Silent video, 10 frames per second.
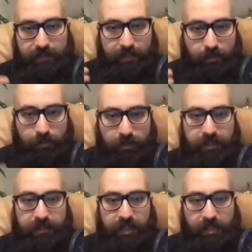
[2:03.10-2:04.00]
like
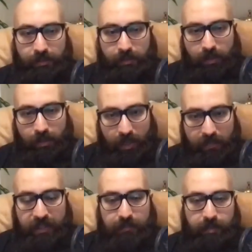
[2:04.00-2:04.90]
Kurdistan,
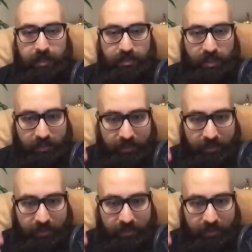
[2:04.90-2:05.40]
Azerbaijan,